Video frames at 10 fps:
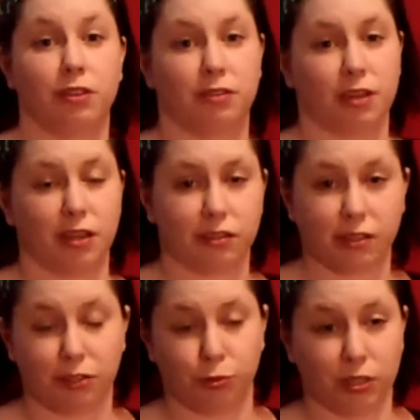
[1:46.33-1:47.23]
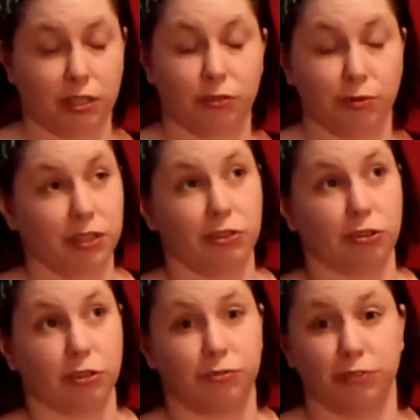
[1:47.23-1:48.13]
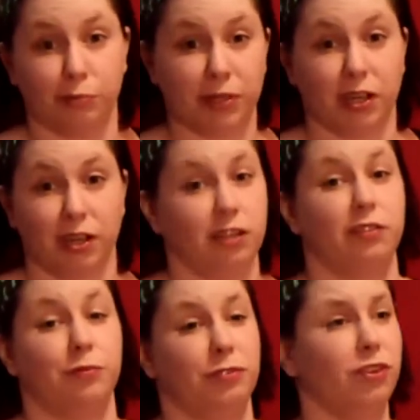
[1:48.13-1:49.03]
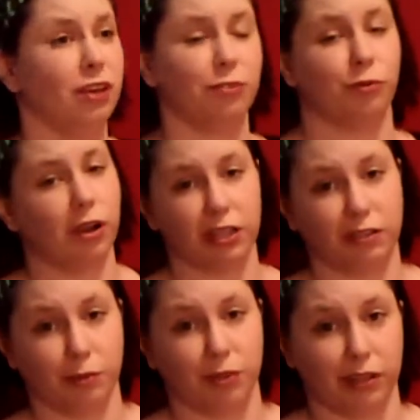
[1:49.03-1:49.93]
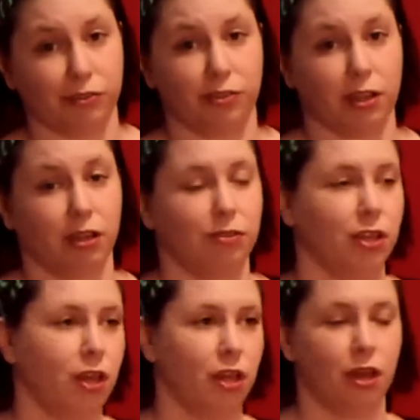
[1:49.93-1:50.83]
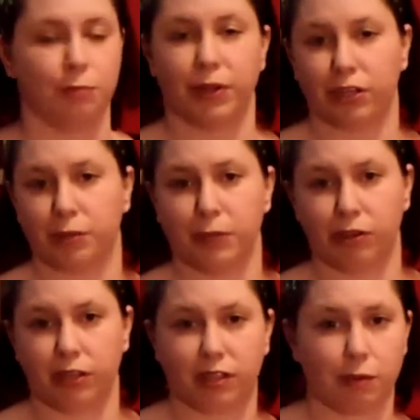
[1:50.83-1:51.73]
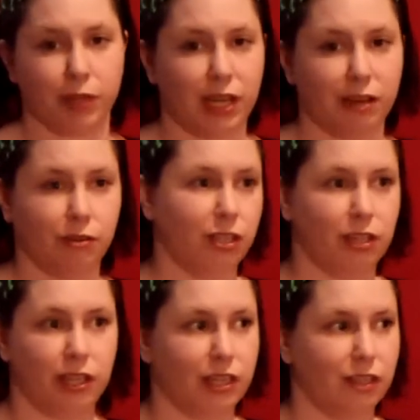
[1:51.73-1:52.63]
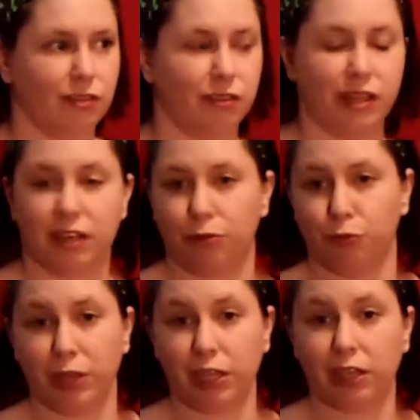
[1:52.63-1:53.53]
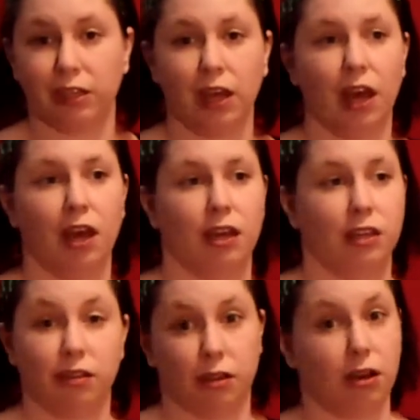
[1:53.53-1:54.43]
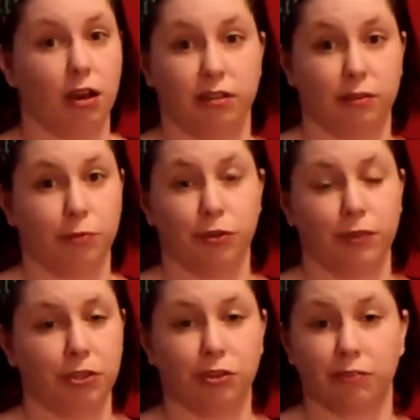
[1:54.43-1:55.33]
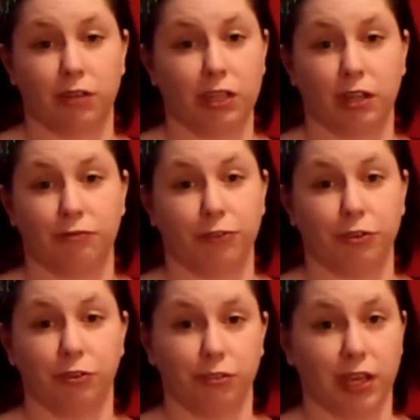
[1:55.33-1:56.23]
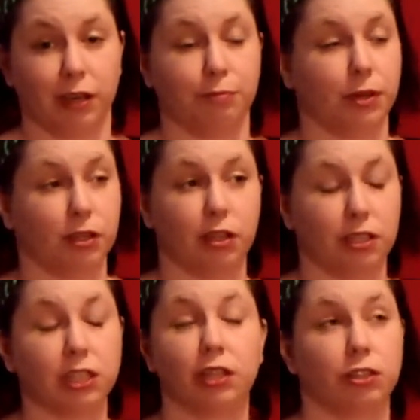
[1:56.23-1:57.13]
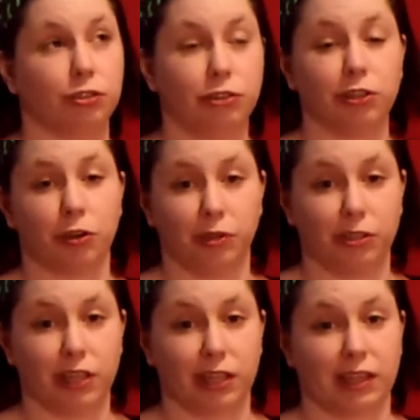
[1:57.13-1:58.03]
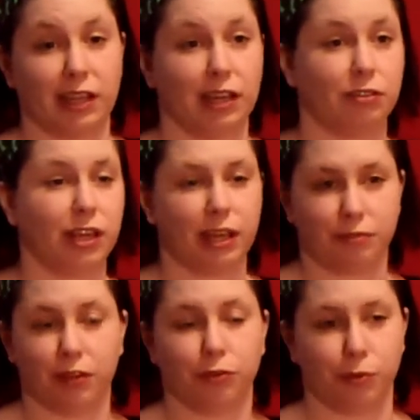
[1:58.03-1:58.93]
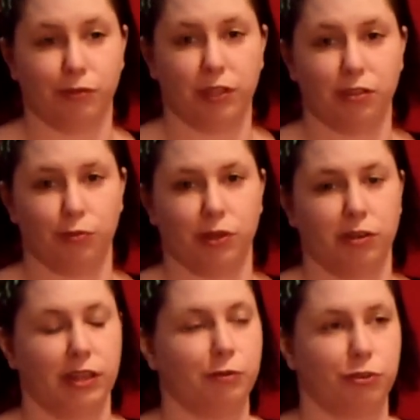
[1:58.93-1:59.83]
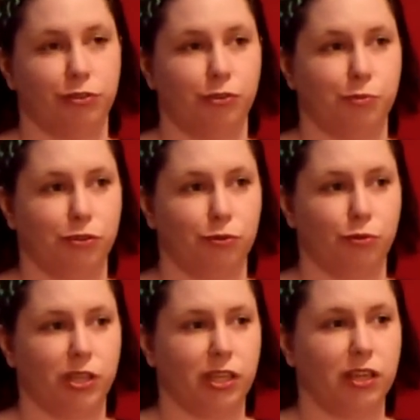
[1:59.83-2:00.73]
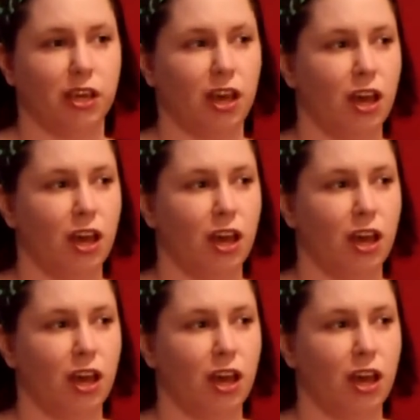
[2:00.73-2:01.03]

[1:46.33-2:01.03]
The Saska twins, which are flippin' awesome. If you haven't watched some of their stuff, American Mary's coming out in, I guess, next week. Awesome movie. You can rent it on Vudu now, but you should always check that out. They have other movies as well, and they were super sweet.